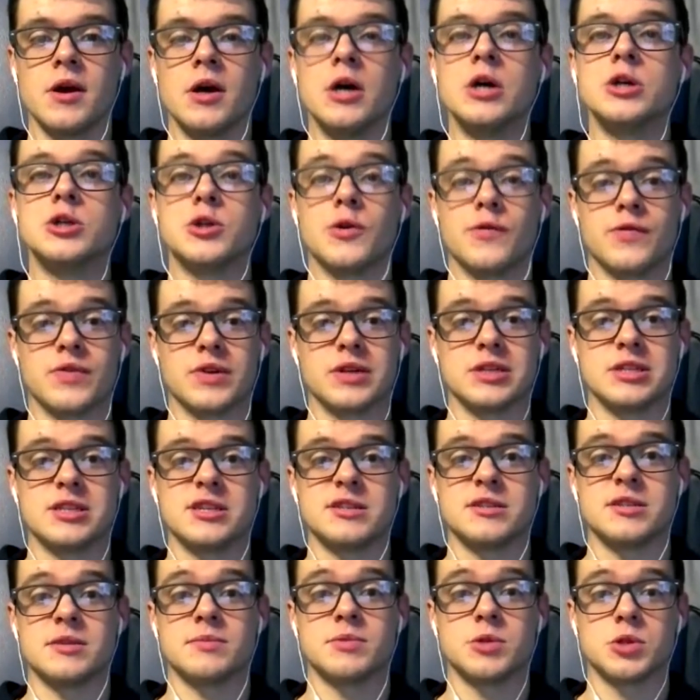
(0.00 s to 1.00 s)
Don't forget to
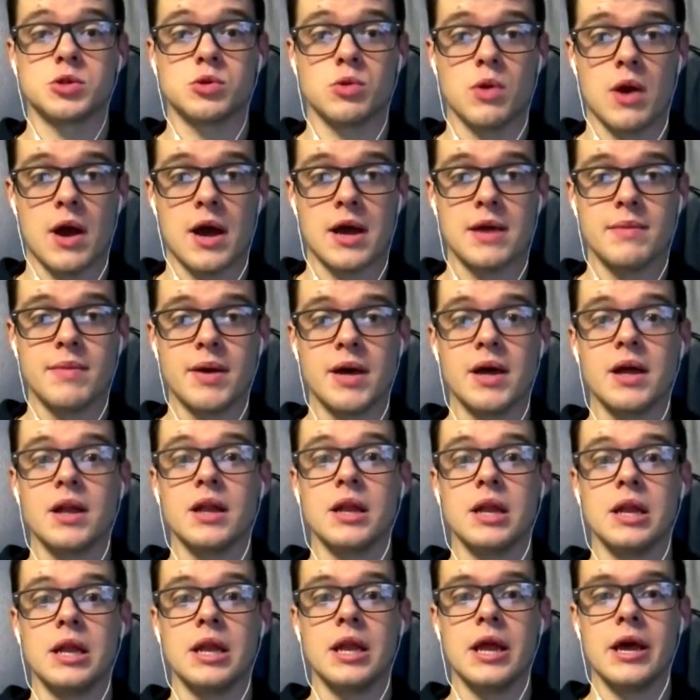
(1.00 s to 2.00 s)
subscribe,
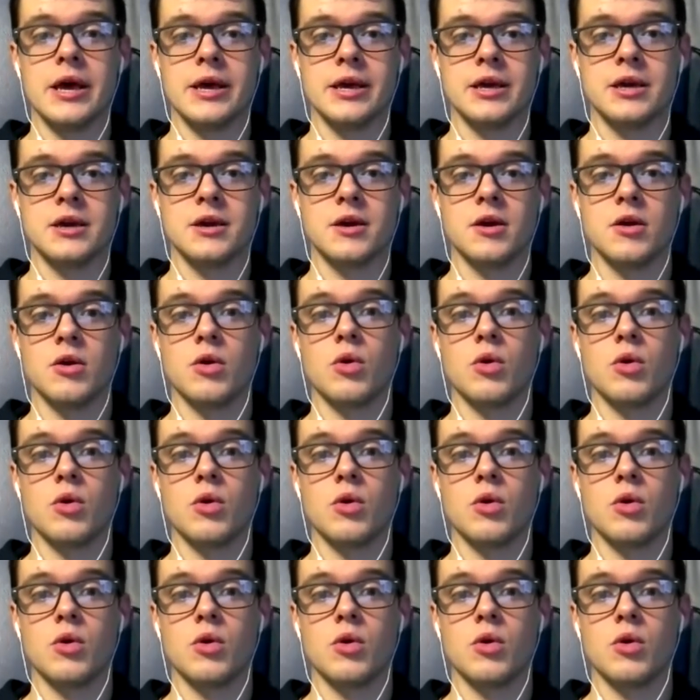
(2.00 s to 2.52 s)
like,